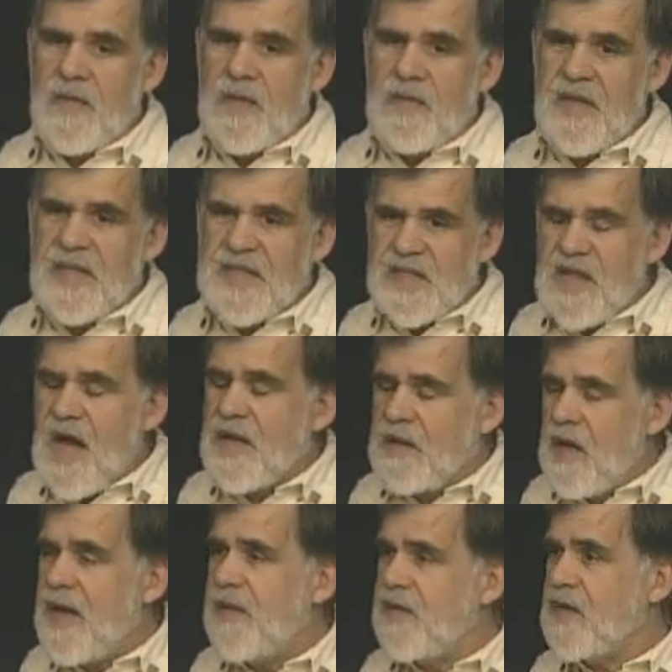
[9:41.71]
that's not
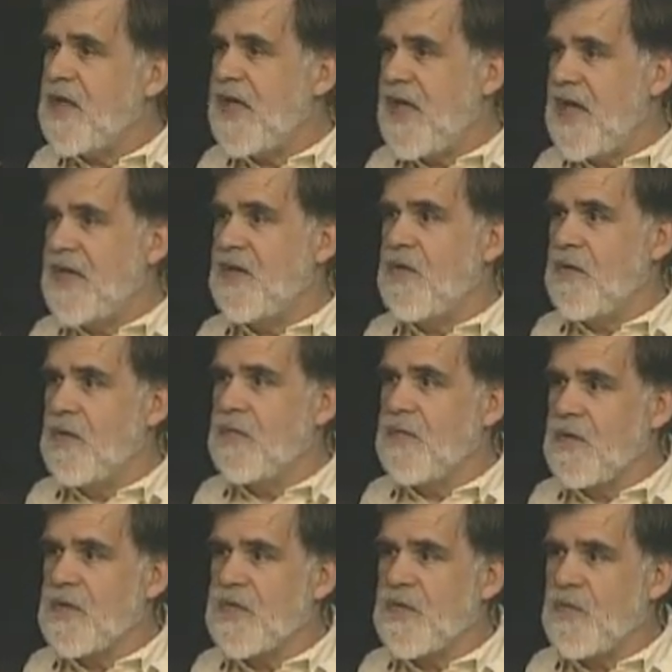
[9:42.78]
like the Liaden
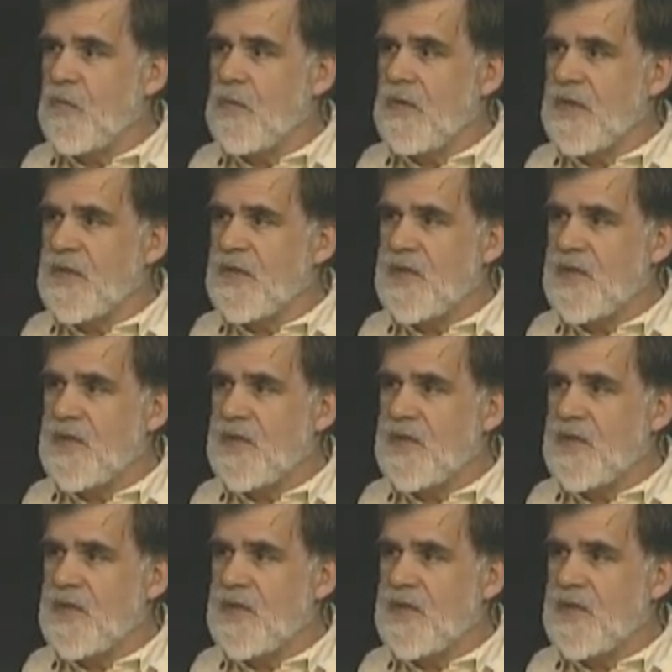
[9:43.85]
universe for us,